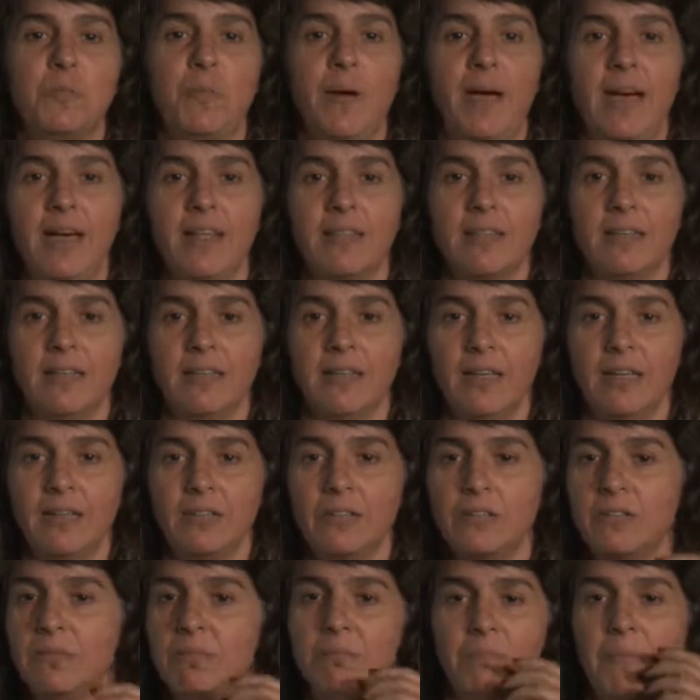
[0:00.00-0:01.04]
path, and
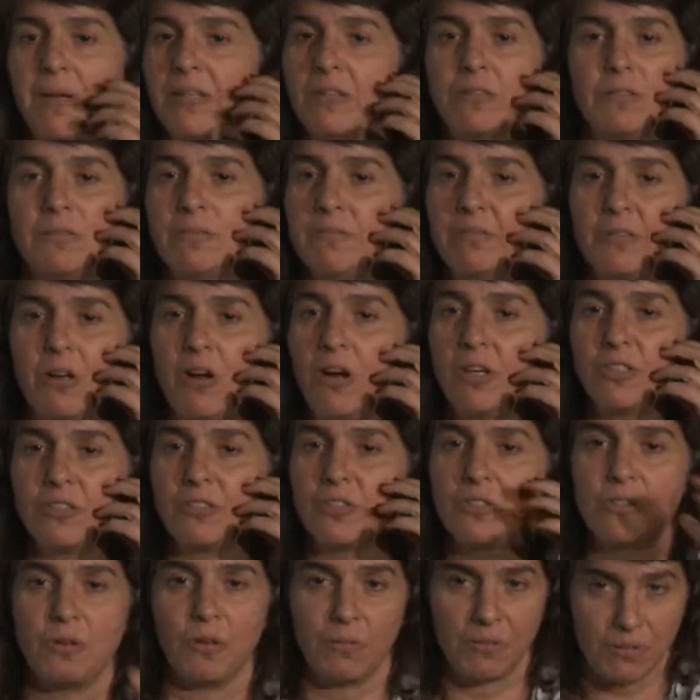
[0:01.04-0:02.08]
my heart
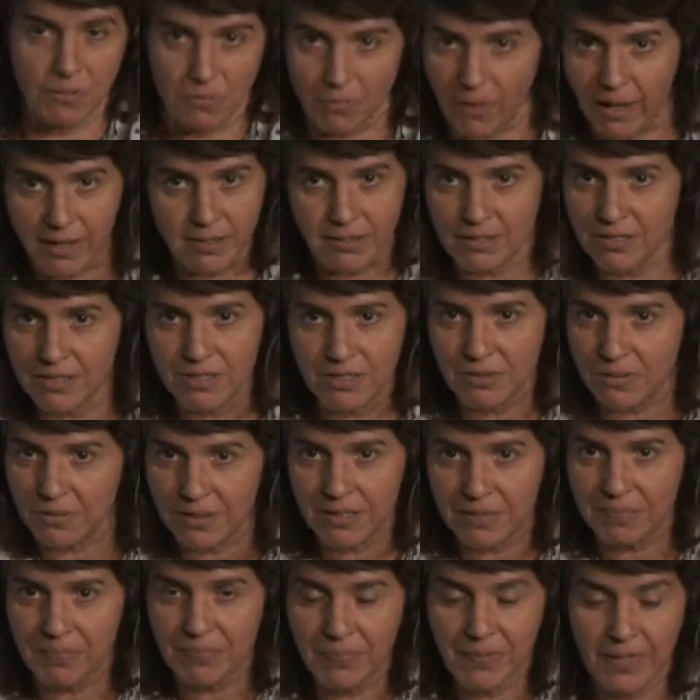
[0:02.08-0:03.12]
just totally went to it.
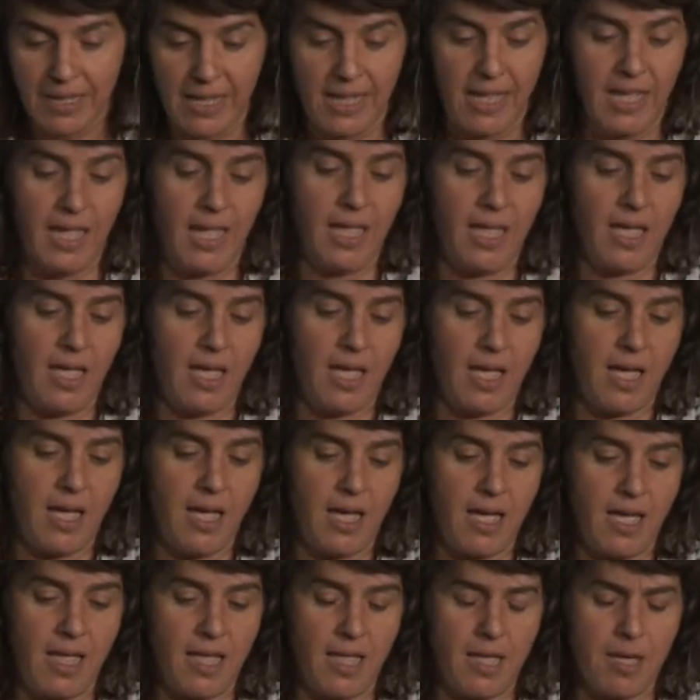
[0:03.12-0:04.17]

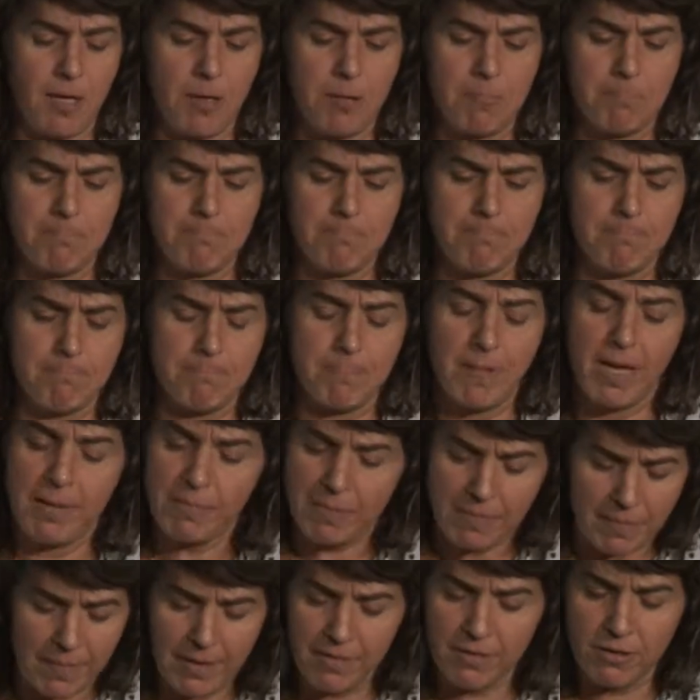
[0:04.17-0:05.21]
I'm
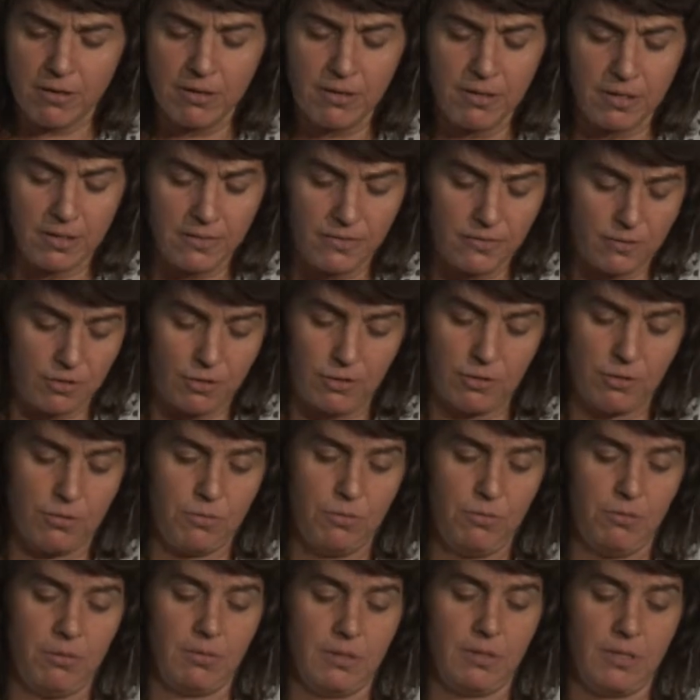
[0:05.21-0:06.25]
a mother of
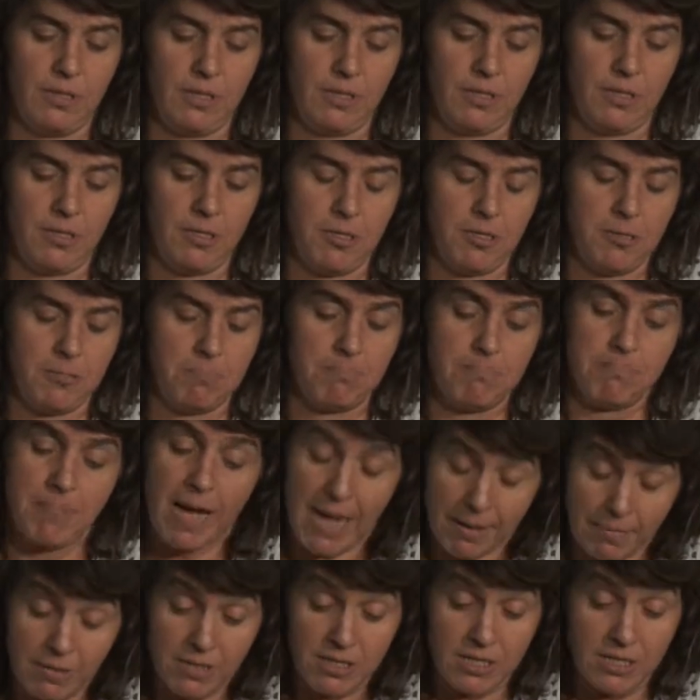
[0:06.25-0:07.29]
two.
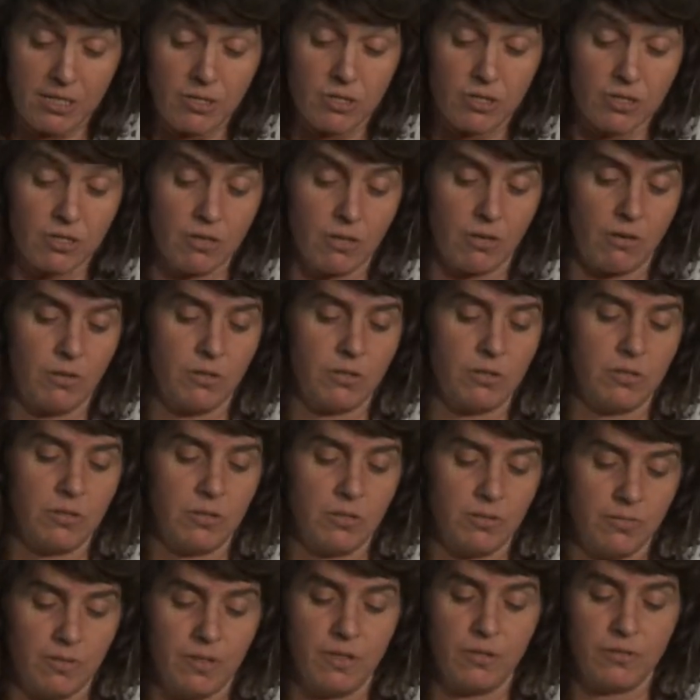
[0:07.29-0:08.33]
I'm a teacher
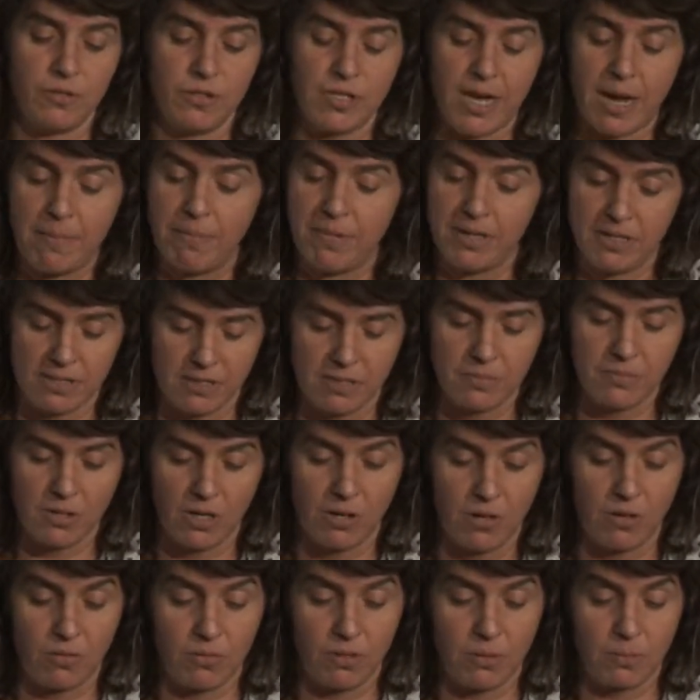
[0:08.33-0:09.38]
also of shamanism,
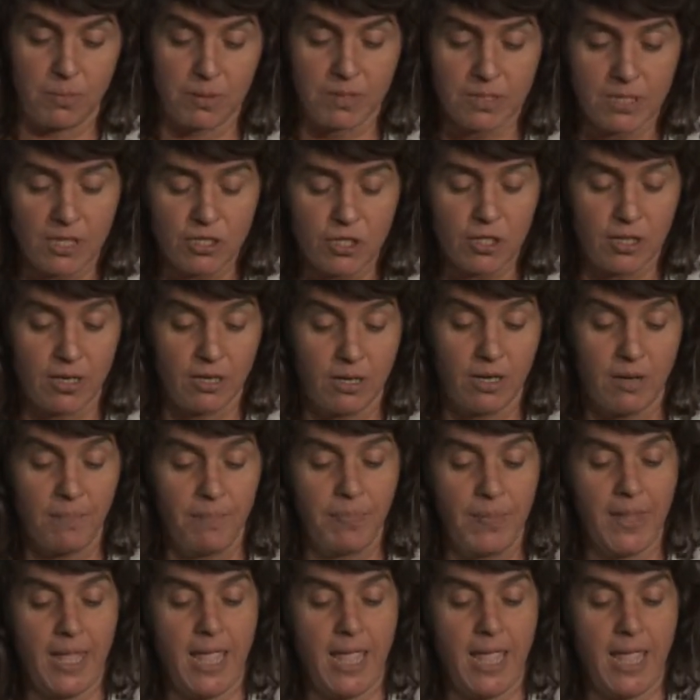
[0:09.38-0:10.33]
not only practitioner.